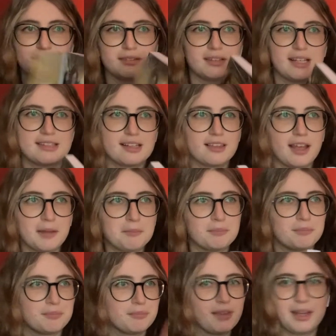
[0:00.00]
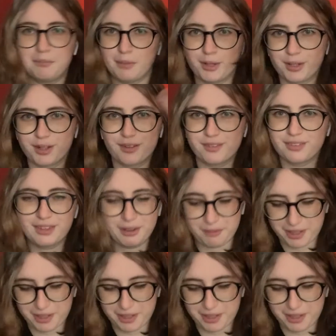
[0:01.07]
It's a light manga. There we